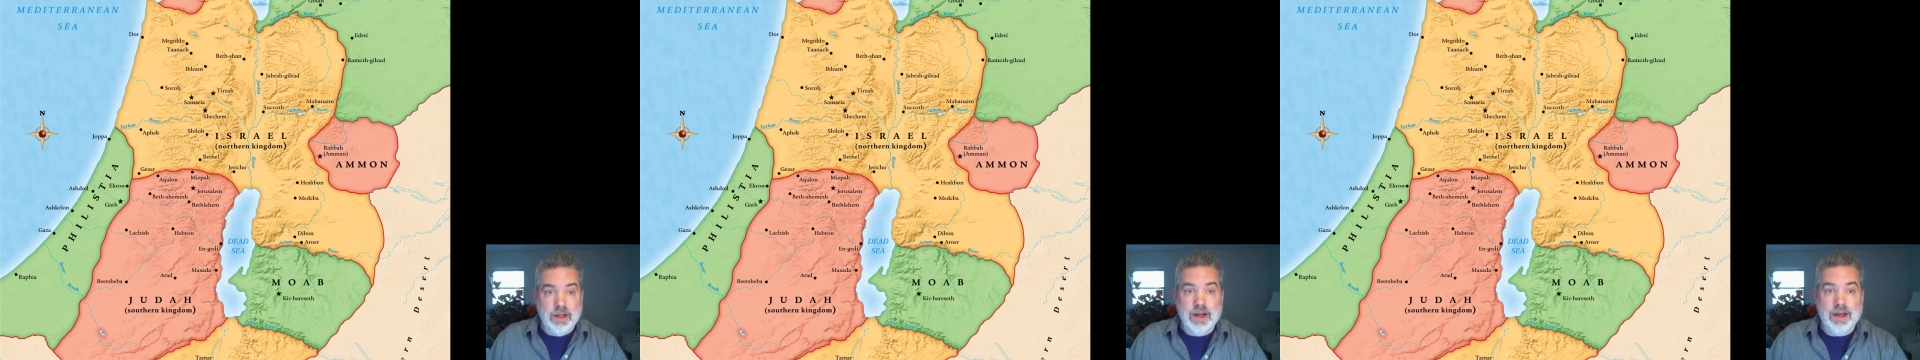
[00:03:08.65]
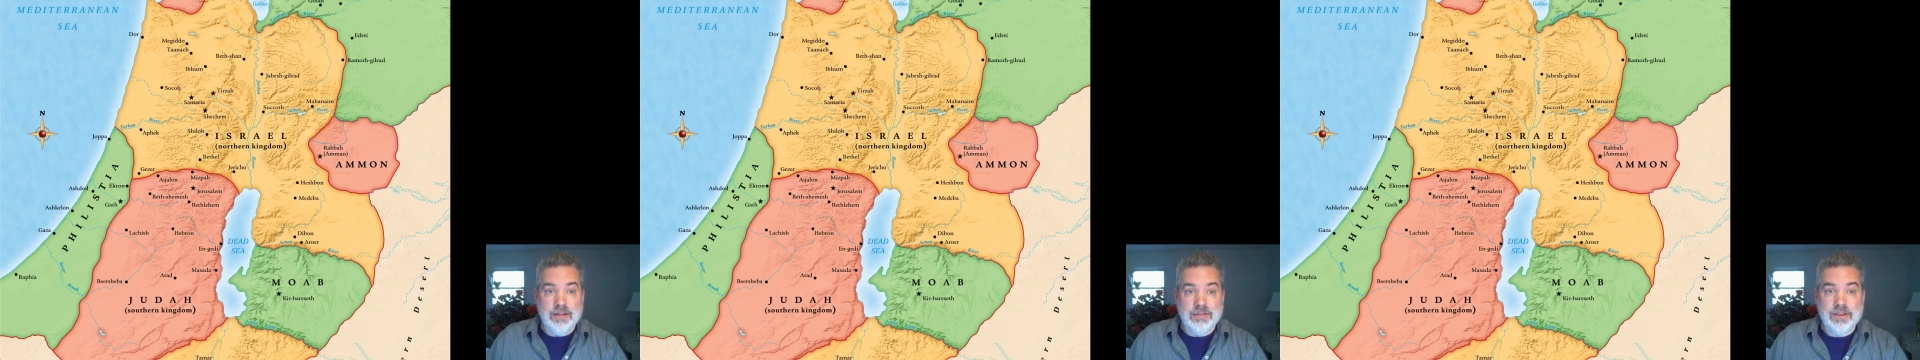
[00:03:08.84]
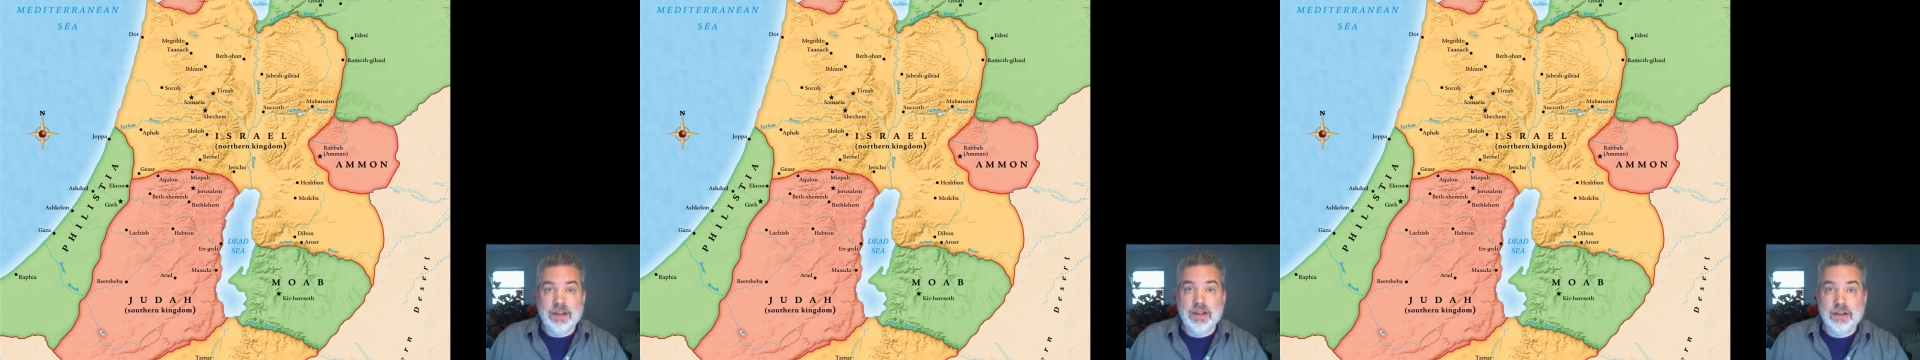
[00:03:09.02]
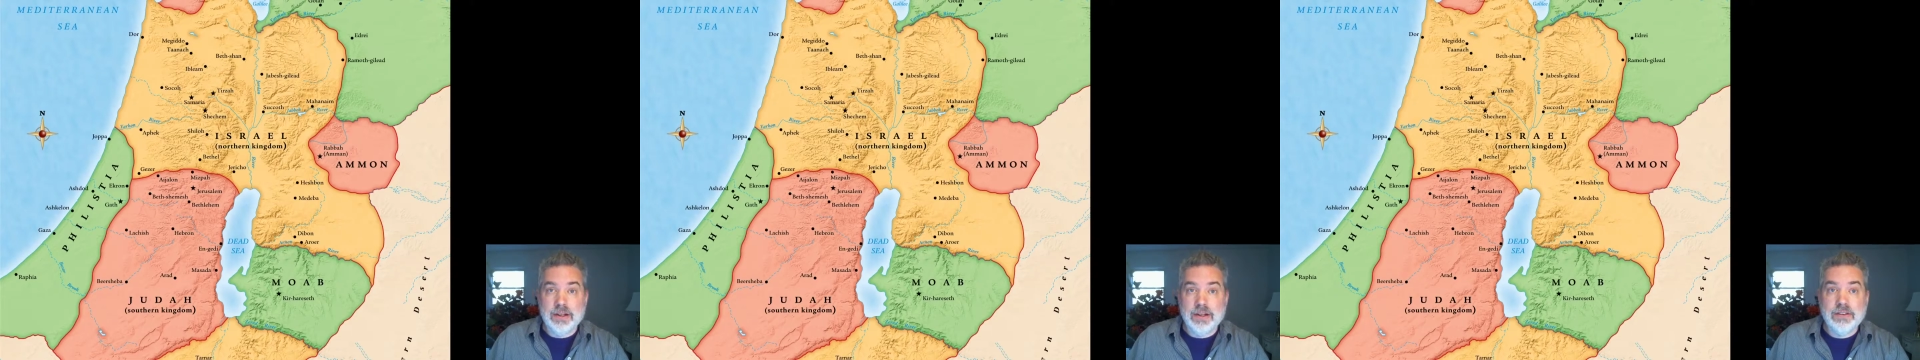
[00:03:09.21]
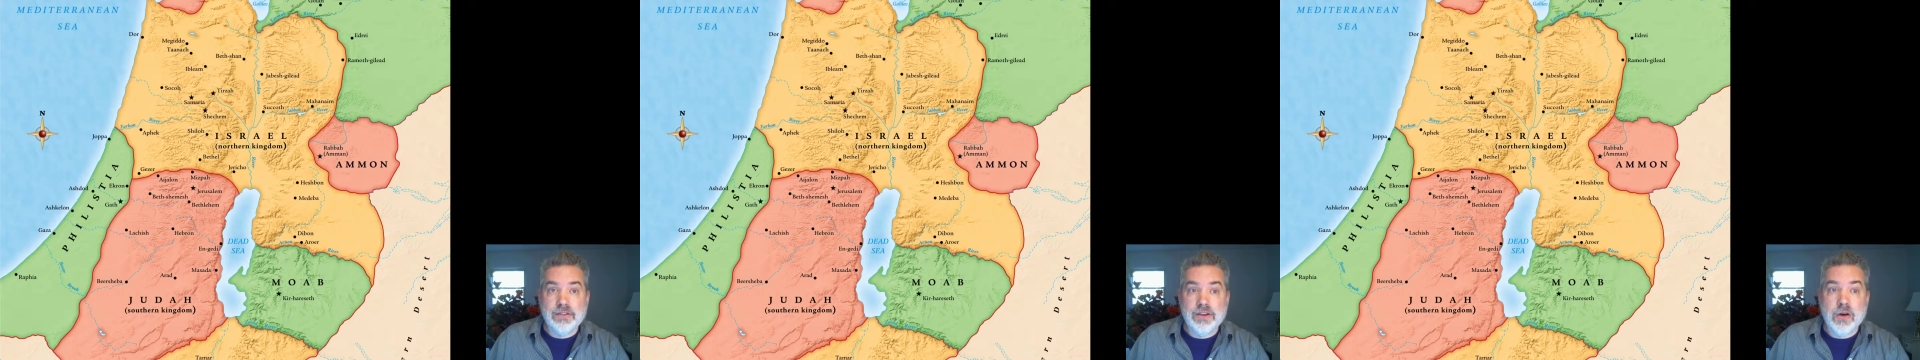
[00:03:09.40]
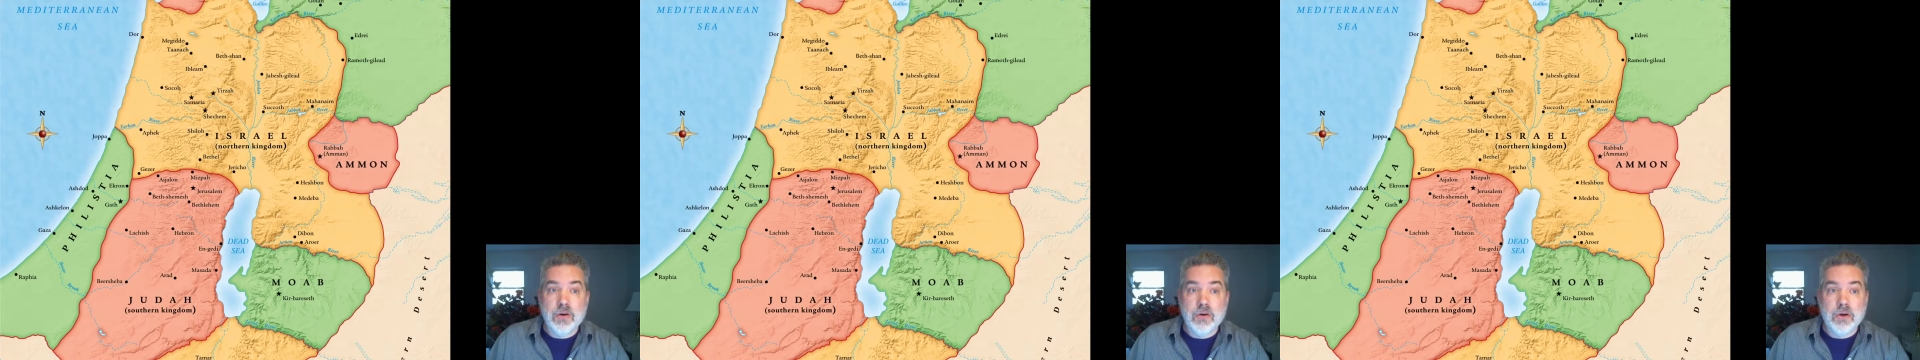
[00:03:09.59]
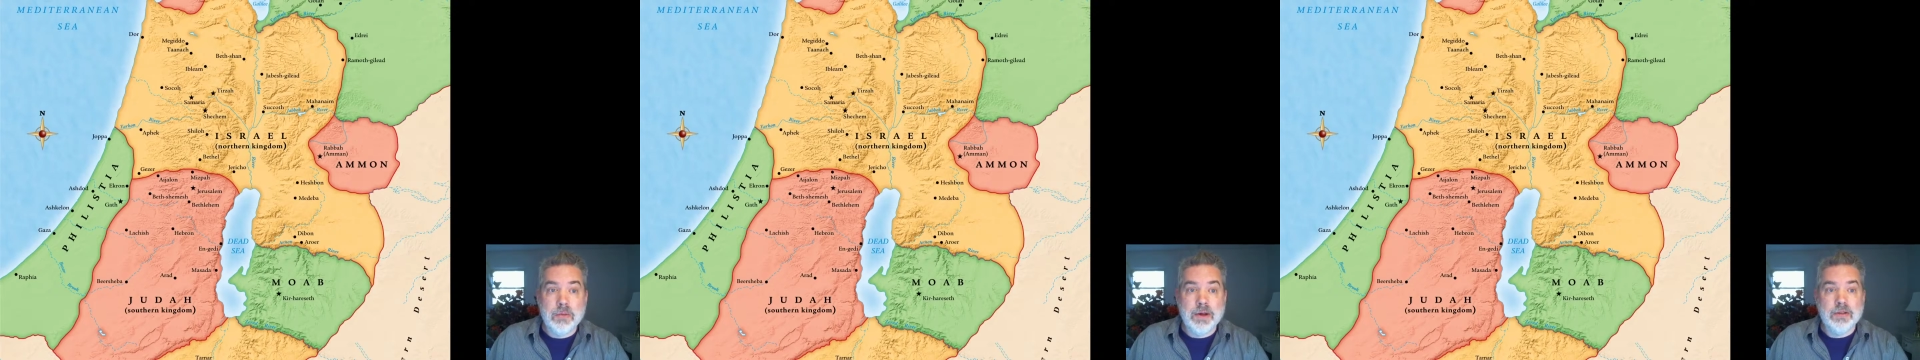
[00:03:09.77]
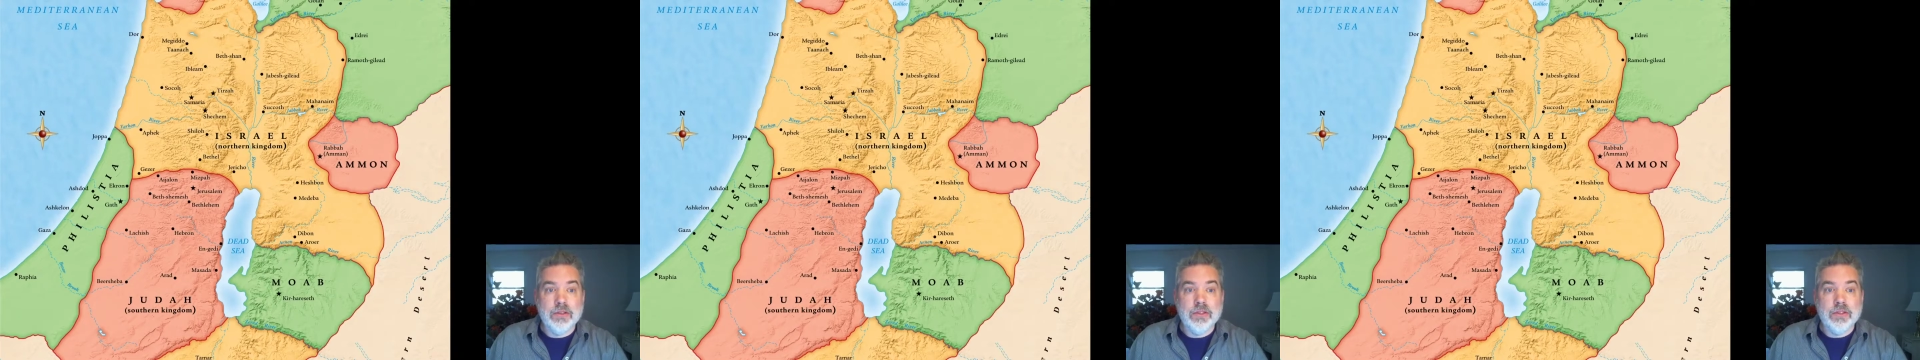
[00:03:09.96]
Isaiah does talk
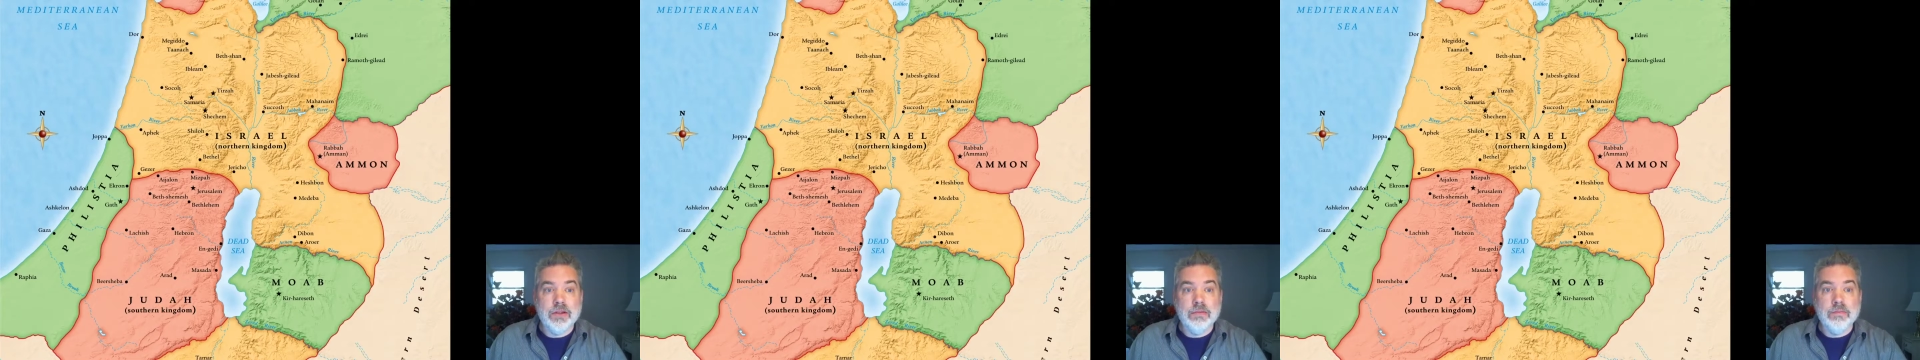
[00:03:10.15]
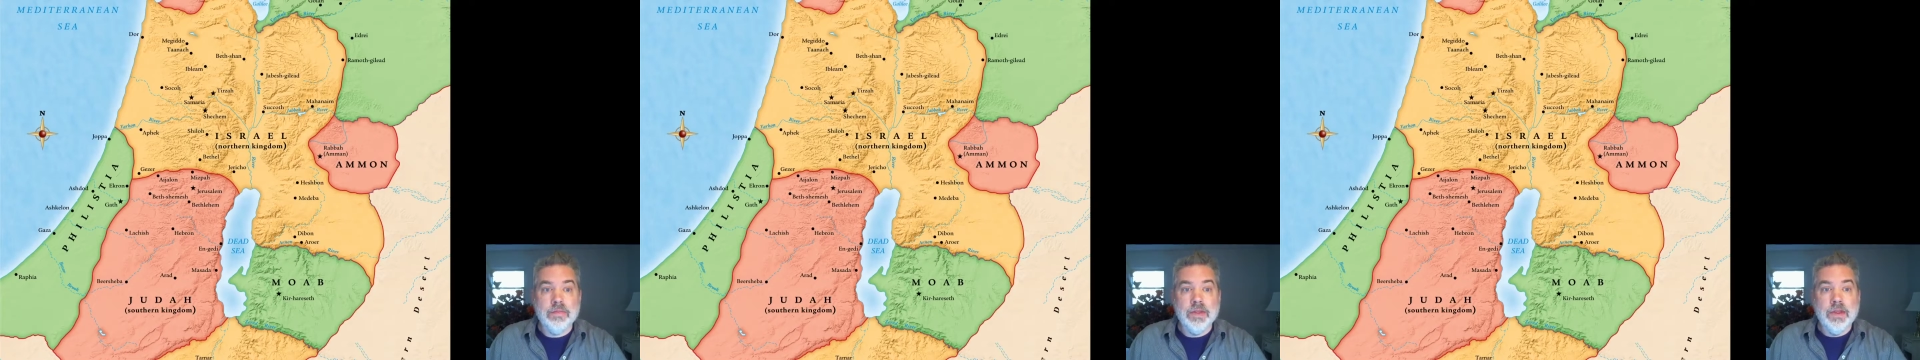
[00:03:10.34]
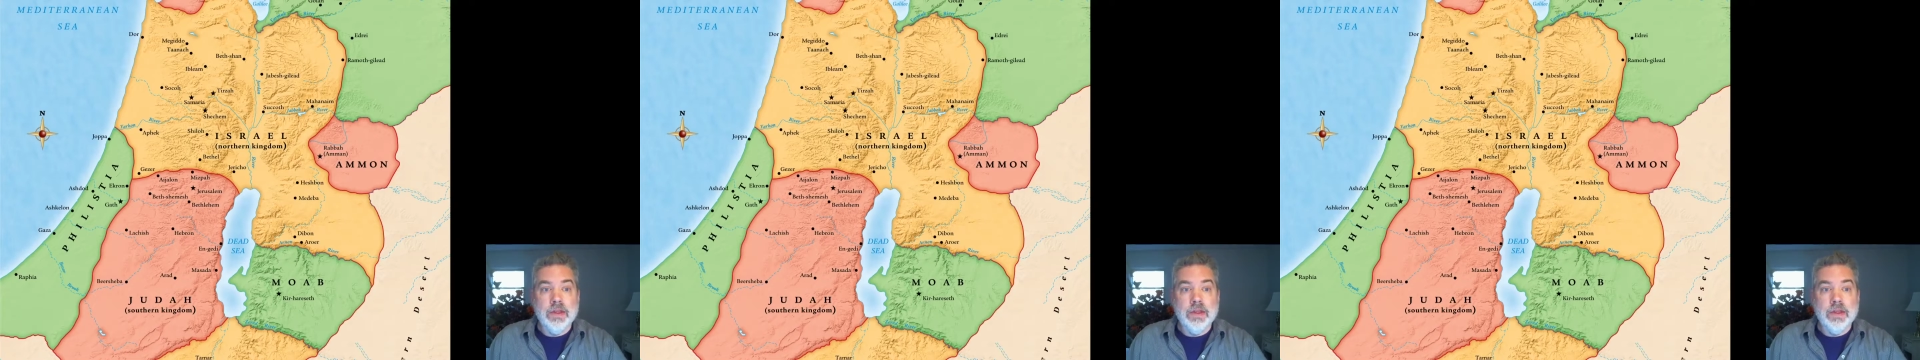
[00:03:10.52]
about them.